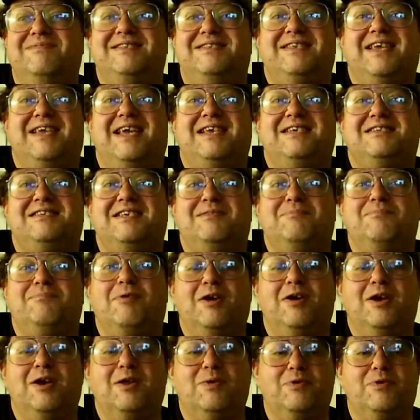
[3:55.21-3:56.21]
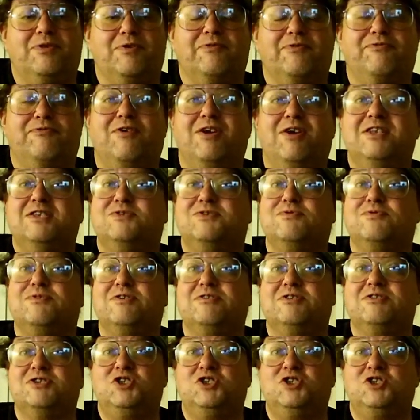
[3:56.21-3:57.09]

tasting party with your friends real